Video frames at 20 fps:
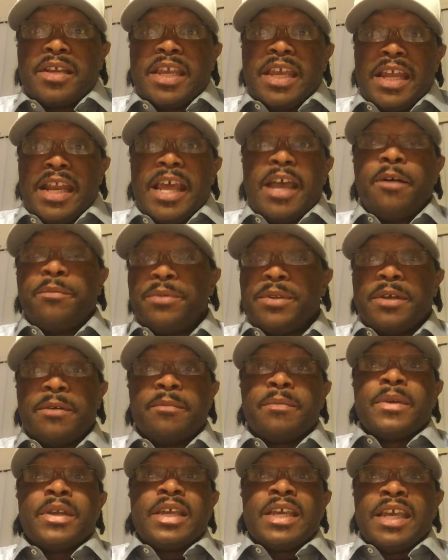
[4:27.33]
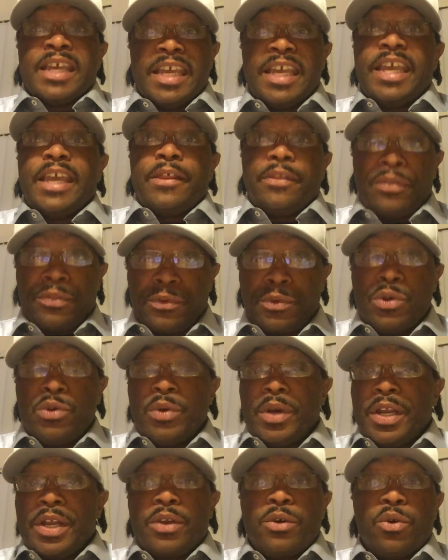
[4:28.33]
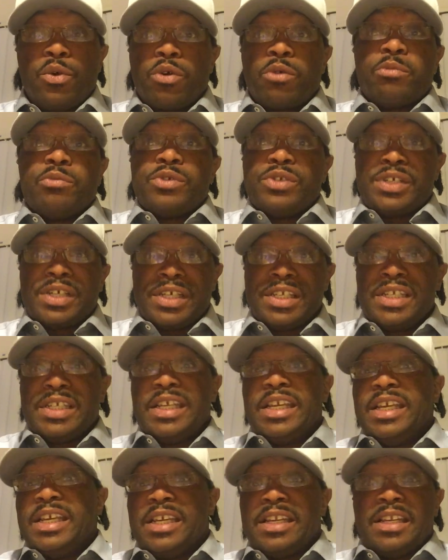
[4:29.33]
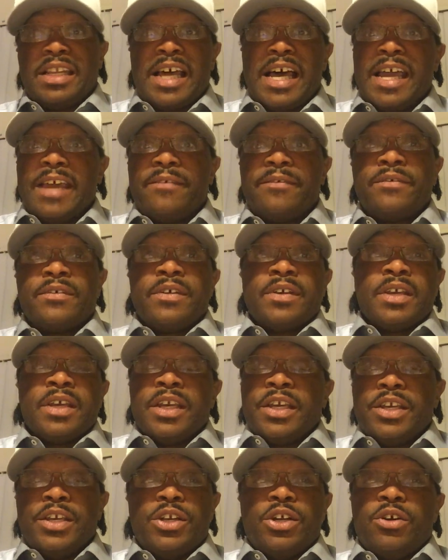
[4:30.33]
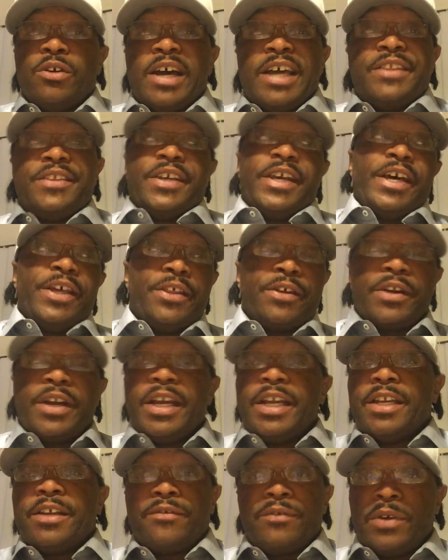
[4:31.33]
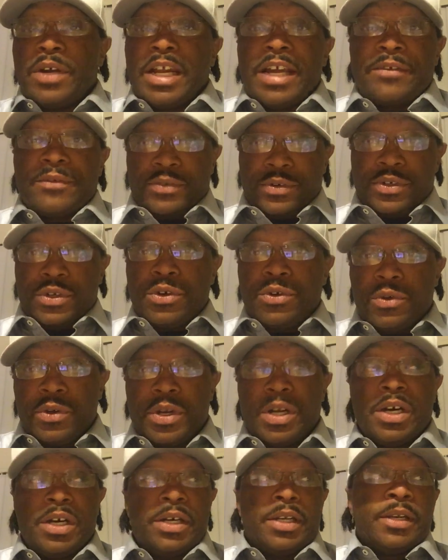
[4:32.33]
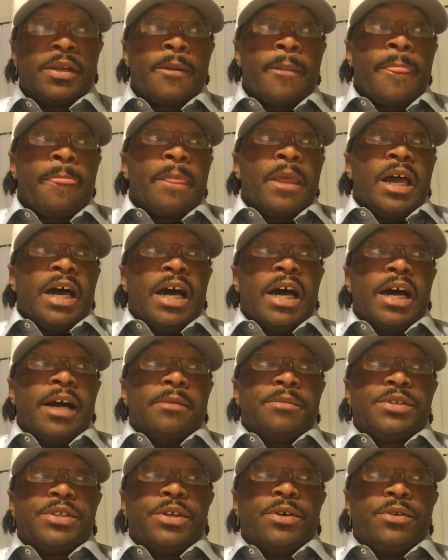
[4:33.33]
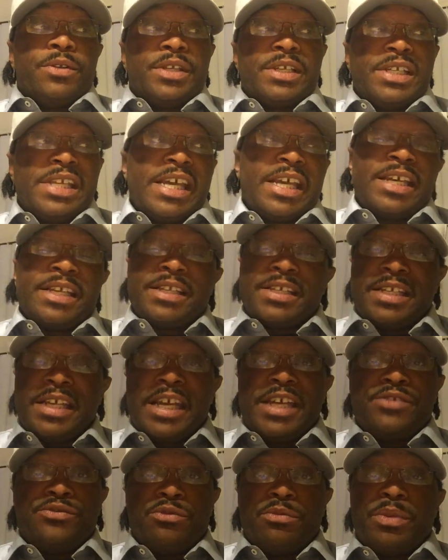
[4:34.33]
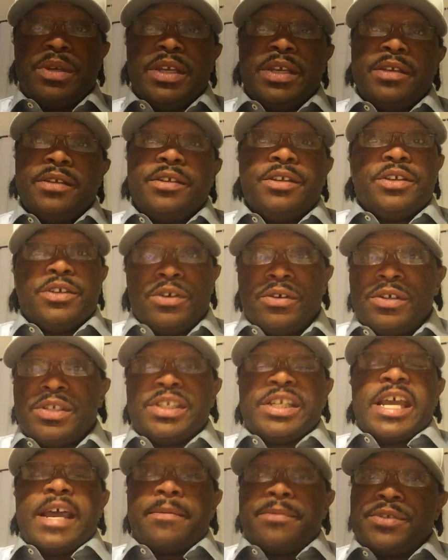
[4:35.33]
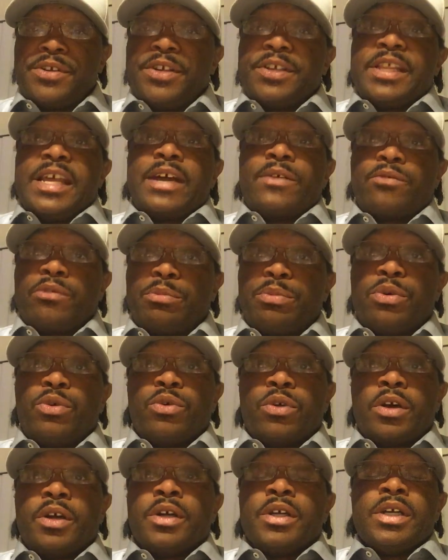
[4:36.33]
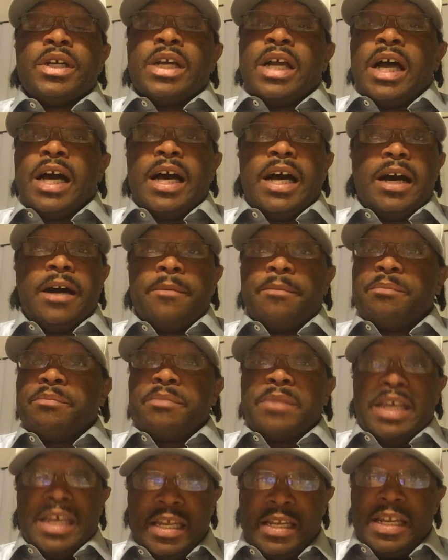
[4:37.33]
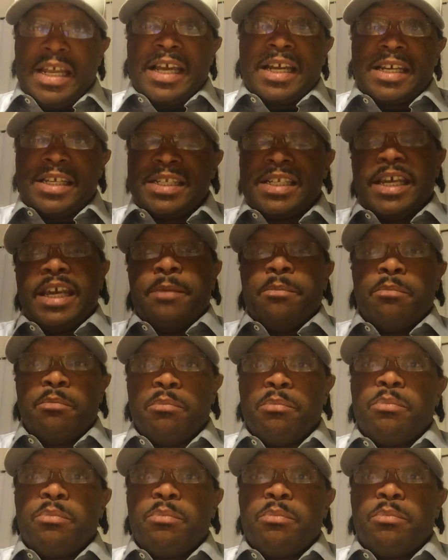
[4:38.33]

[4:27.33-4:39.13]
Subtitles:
can help them get through it or succeed in life, at the other end of whatever is going on. So the second stage would be, establishing that rapport. And like I said,